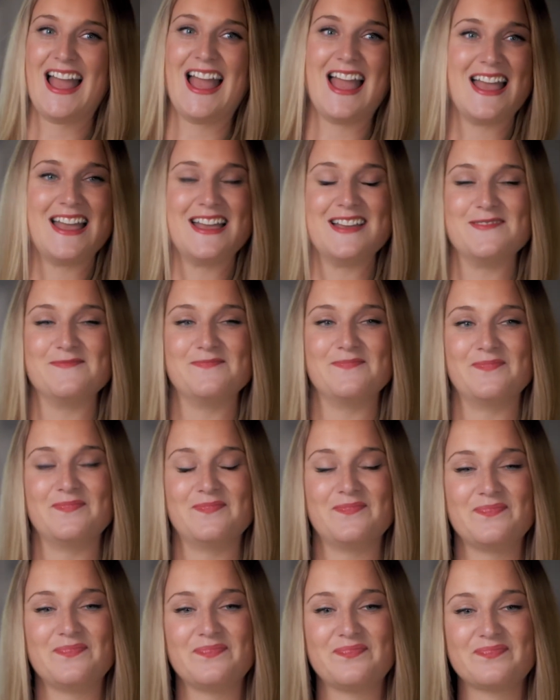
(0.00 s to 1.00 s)

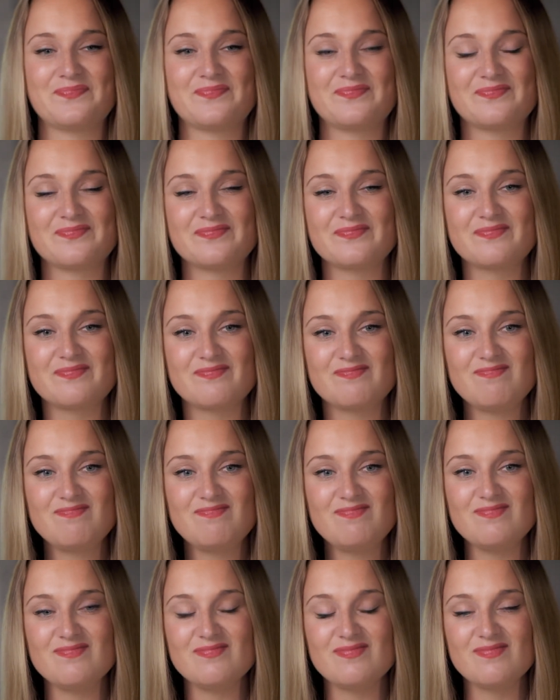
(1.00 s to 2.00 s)

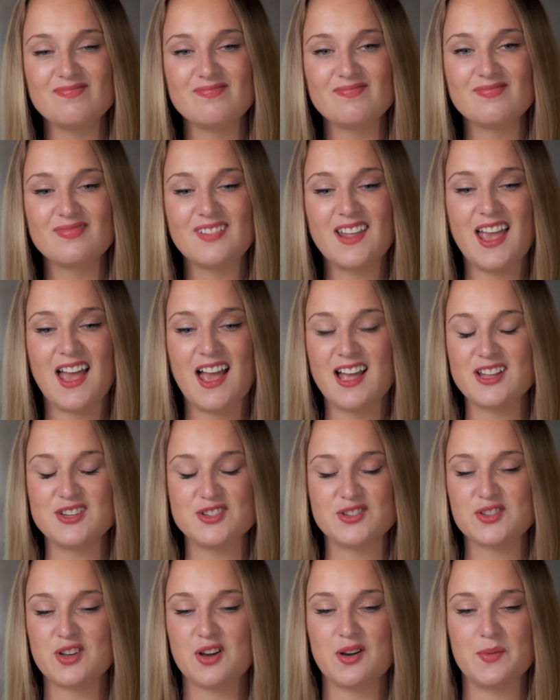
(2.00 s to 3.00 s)
I
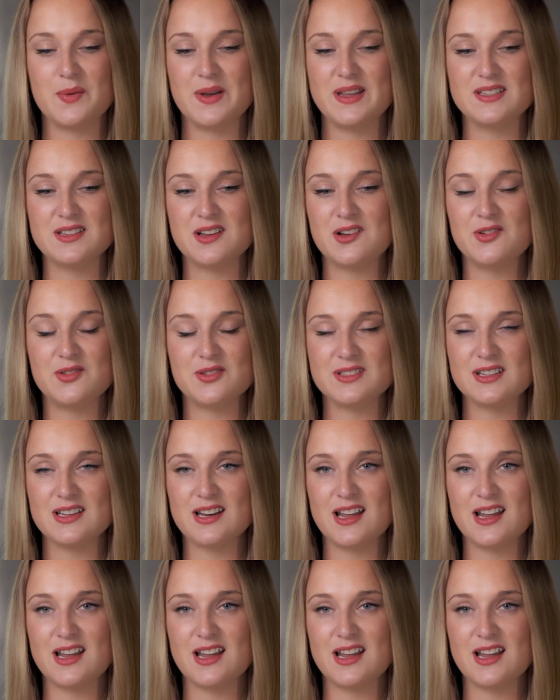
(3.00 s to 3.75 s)
just can't wait to hold her